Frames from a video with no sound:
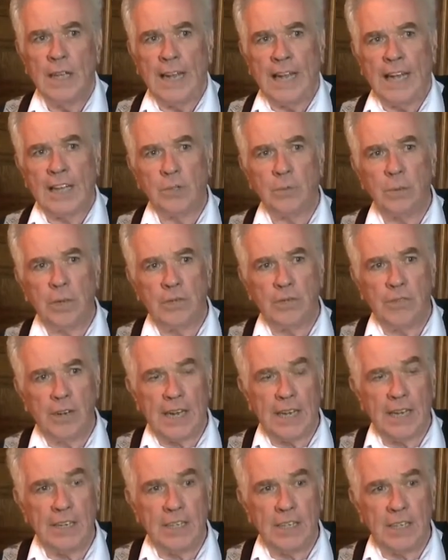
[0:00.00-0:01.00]
as we
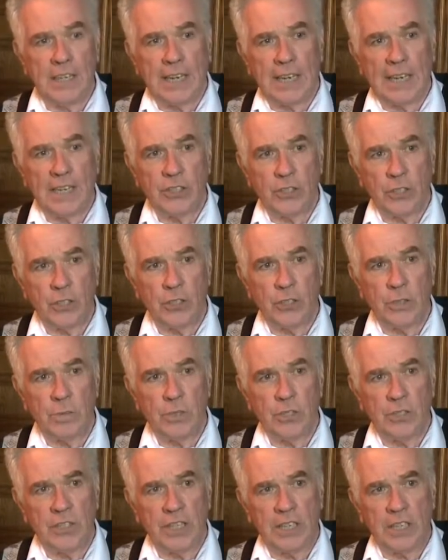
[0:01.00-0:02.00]
find in the last
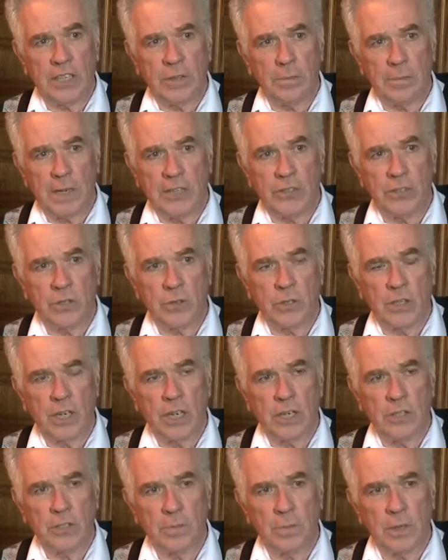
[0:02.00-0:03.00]
judgment scene in Matthew's
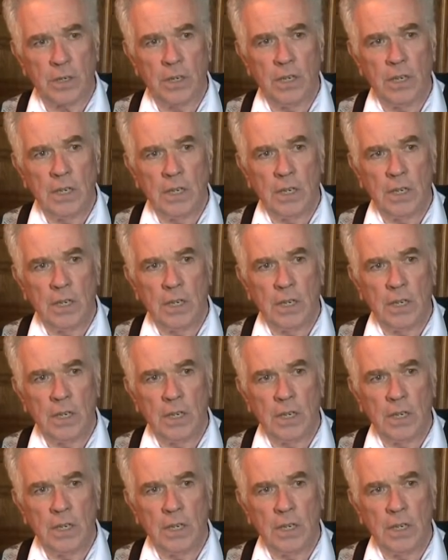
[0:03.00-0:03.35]
Gospel.